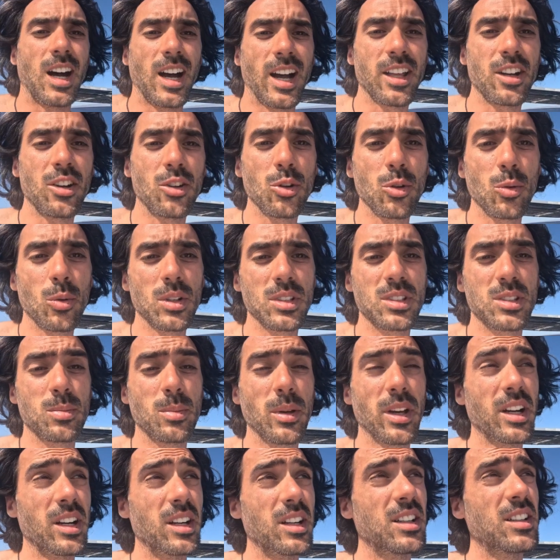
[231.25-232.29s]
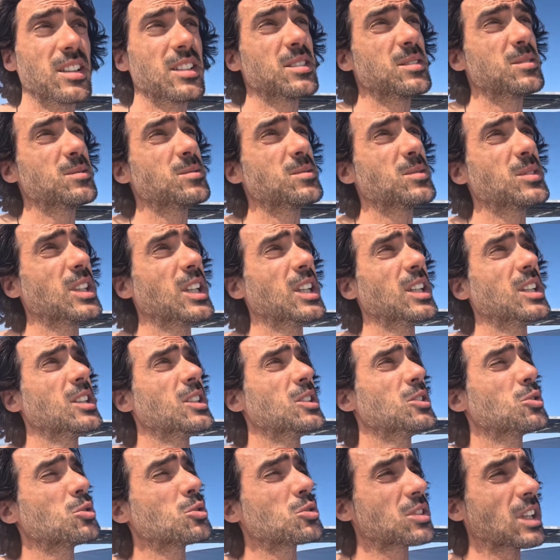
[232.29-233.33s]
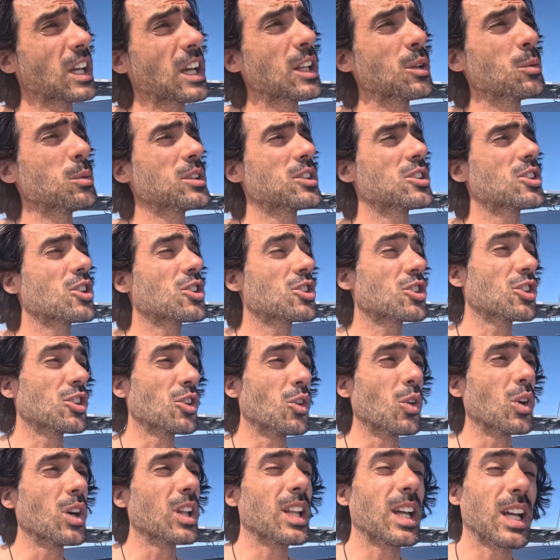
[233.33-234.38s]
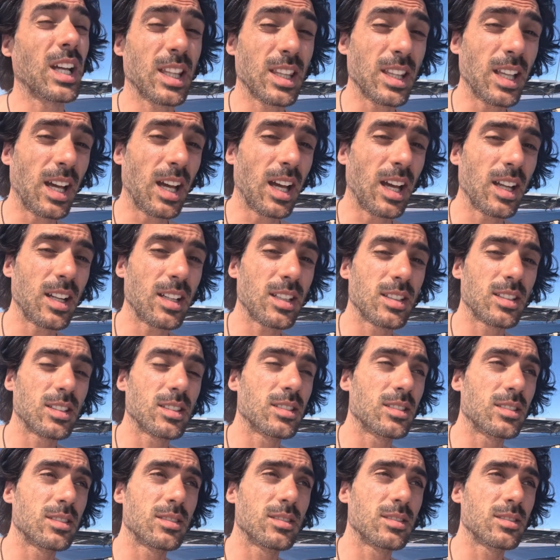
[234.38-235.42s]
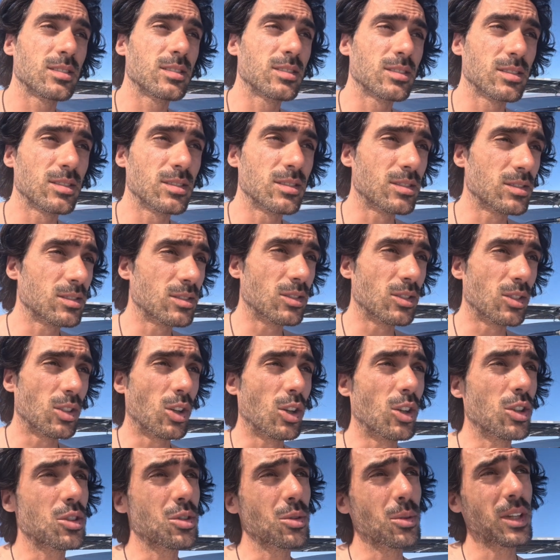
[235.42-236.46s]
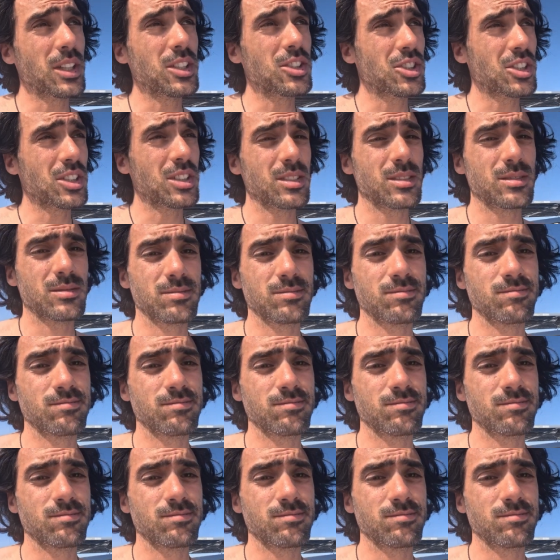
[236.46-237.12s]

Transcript: I don't know what's better, to sail with the Genoa like that or to engine.